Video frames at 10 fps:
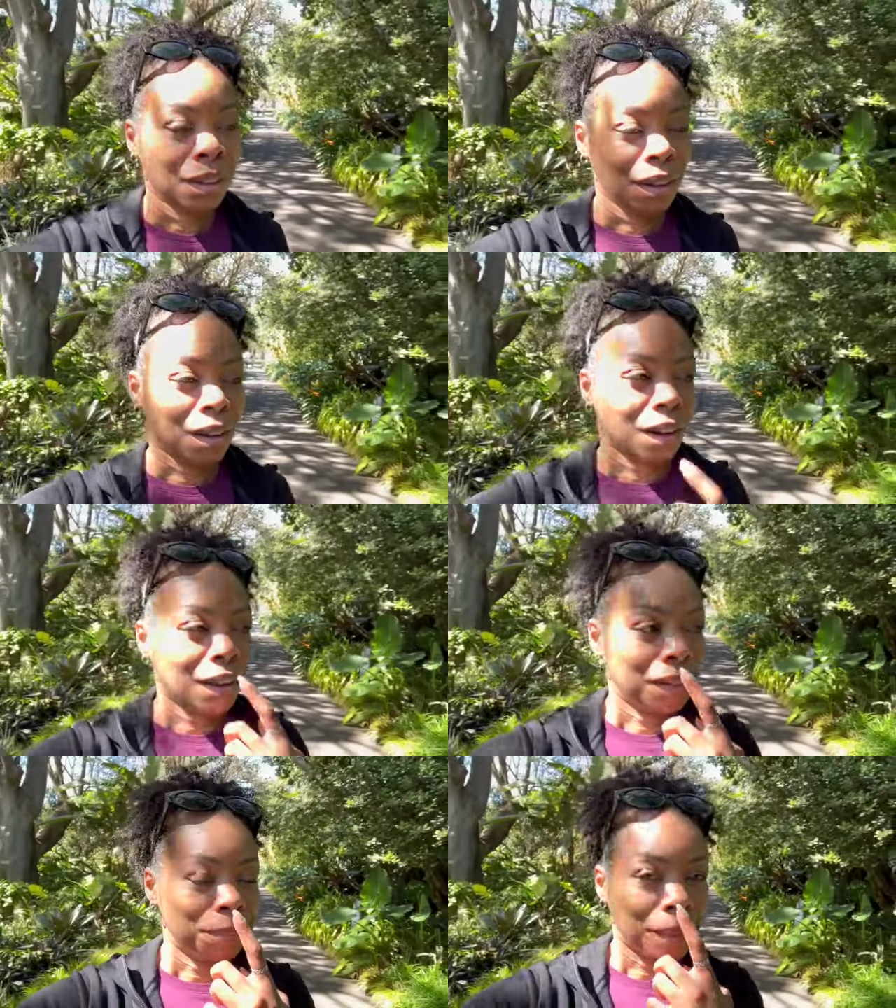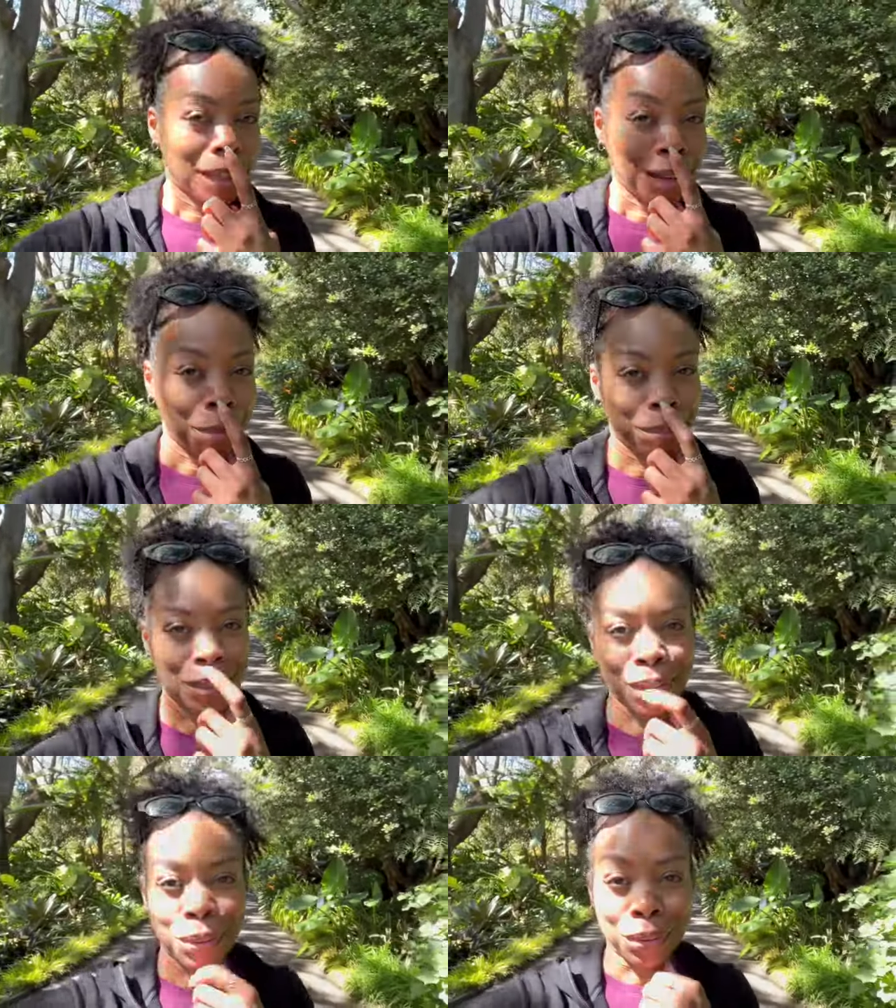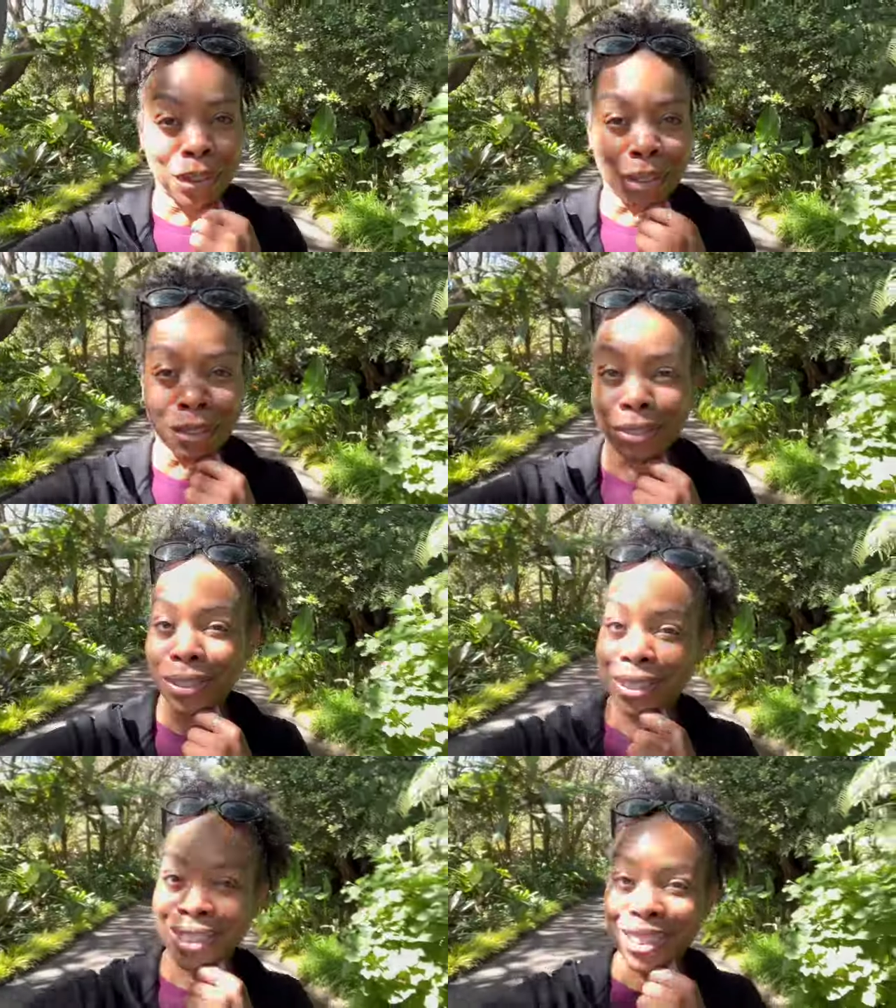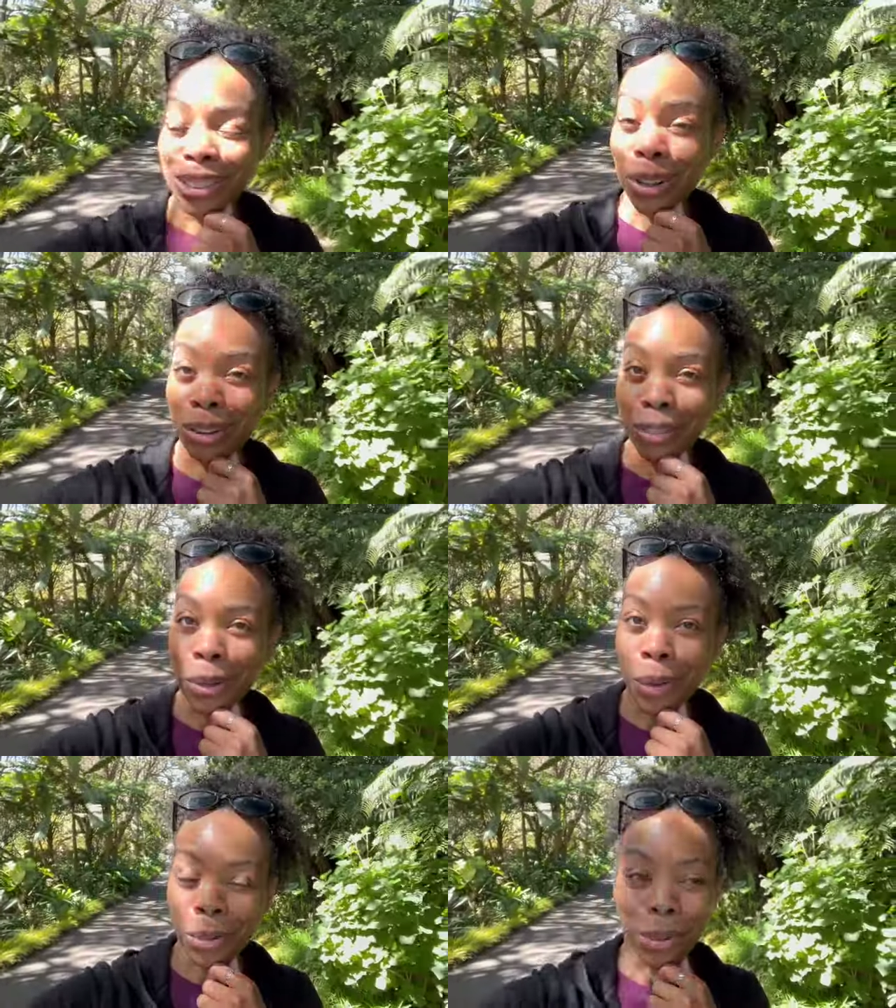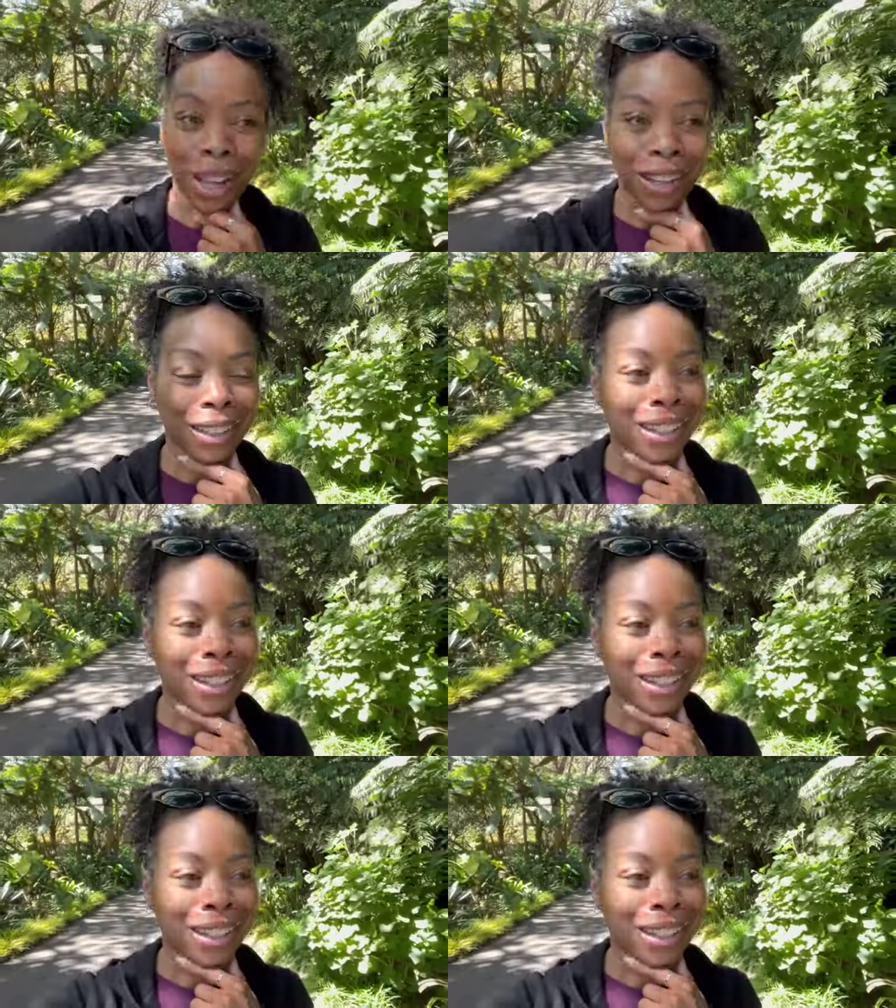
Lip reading: an episode of Traveling While Black.